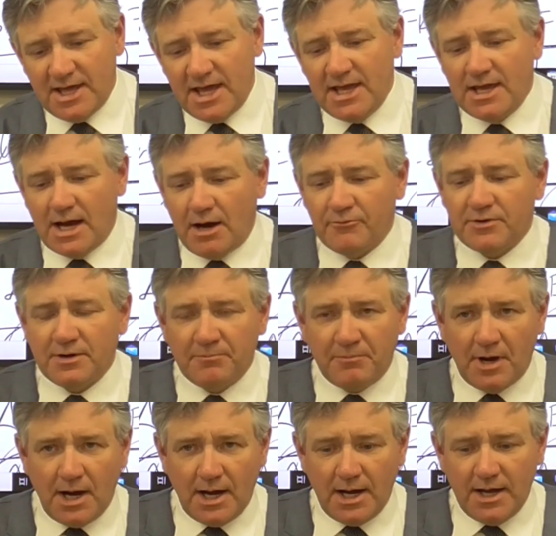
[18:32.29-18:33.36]
hey, I want to
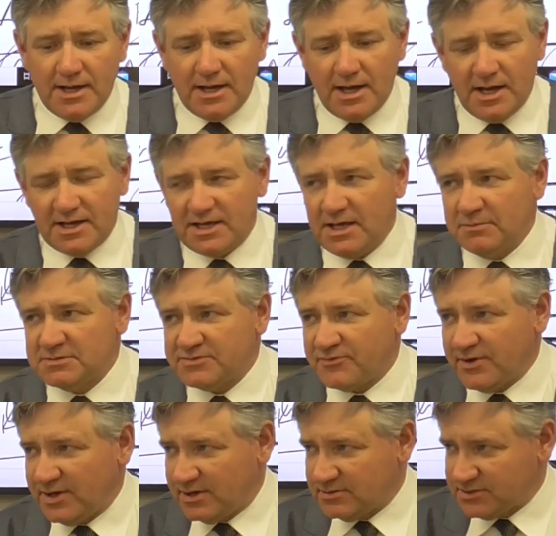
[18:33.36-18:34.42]
buy a Gibbs
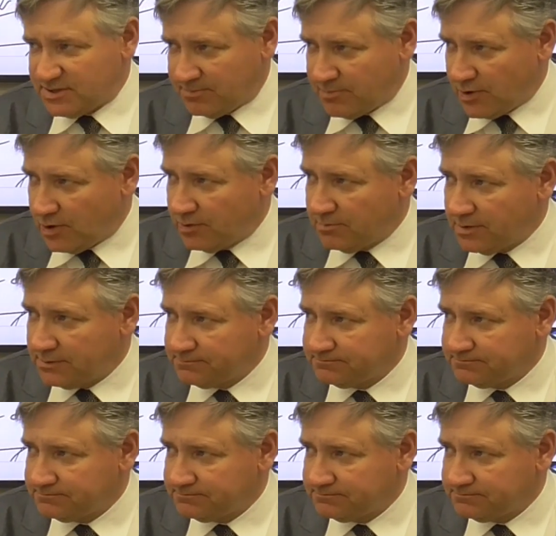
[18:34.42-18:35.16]
free energy probe,